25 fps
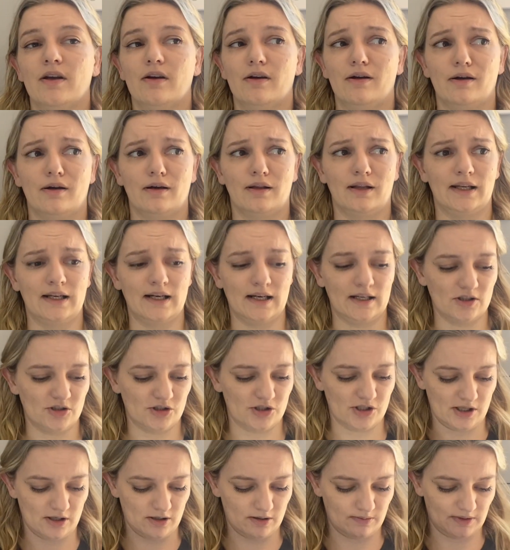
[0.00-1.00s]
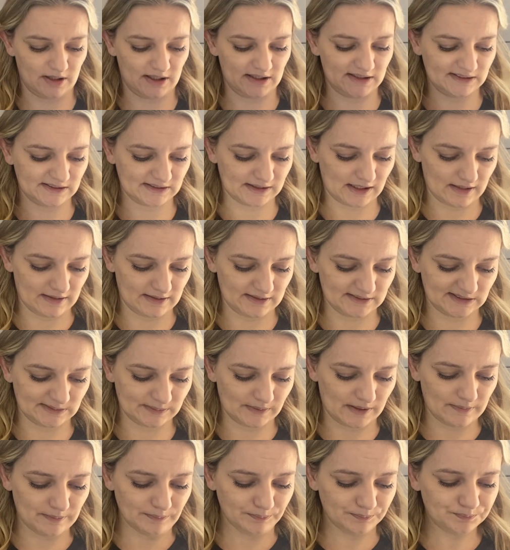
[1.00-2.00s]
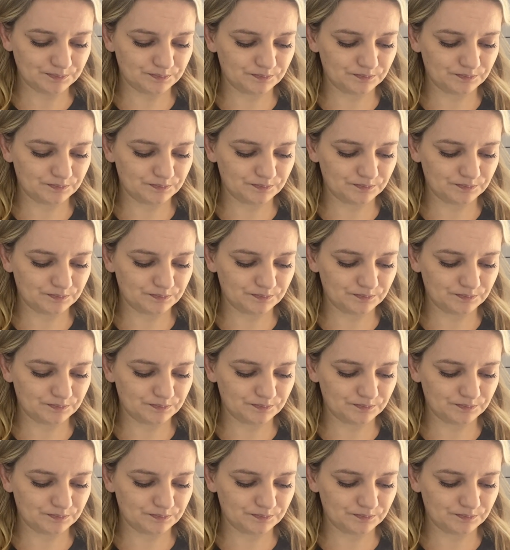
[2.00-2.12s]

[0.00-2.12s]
early next year. I'm going to start this one.